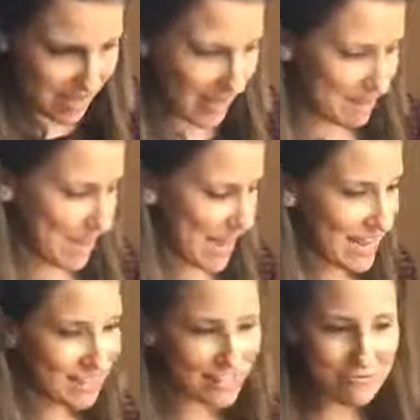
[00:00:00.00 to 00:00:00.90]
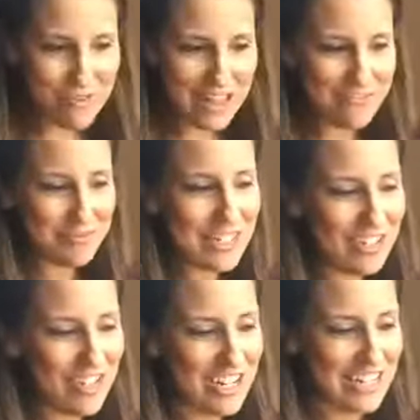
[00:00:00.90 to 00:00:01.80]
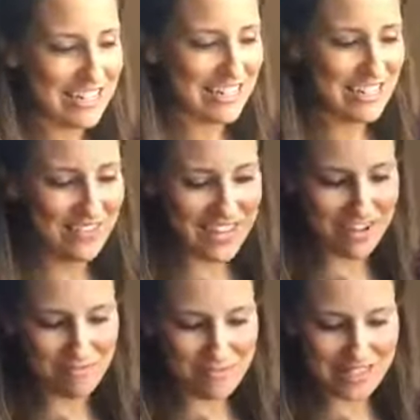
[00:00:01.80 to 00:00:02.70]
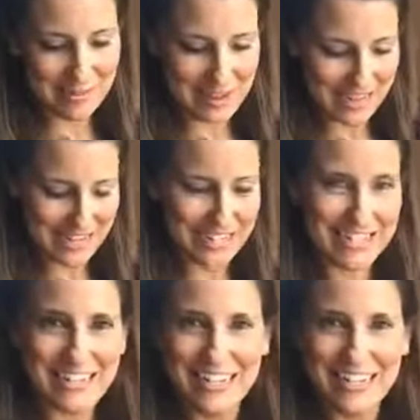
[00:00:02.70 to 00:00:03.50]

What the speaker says: And my hands are wet from touching it. Let's see if I can open this package.